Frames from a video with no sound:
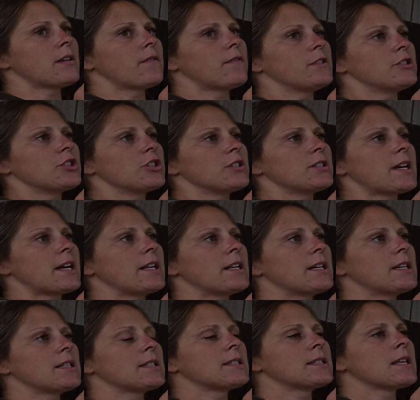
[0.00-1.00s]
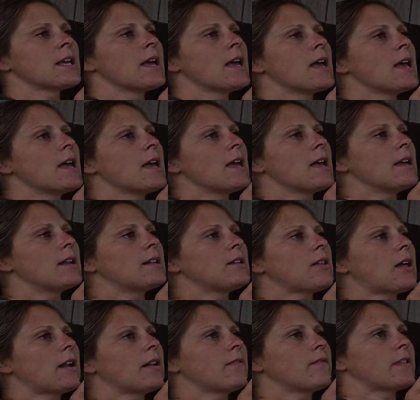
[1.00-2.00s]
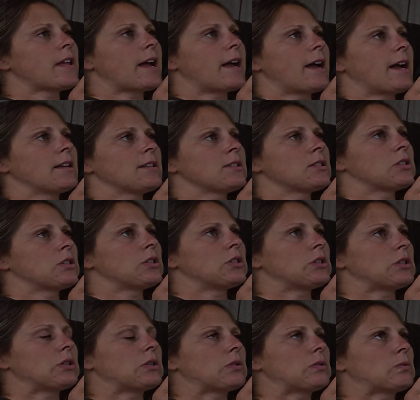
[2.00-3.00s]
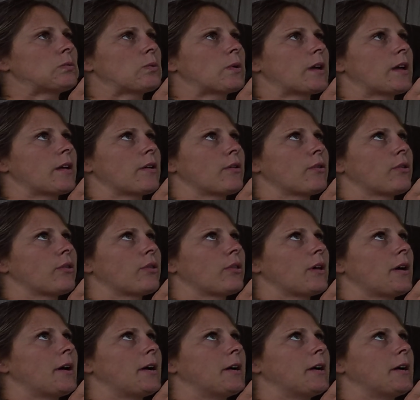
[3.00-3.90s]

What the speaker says: at Fisher Titus. And a lot of that has to do with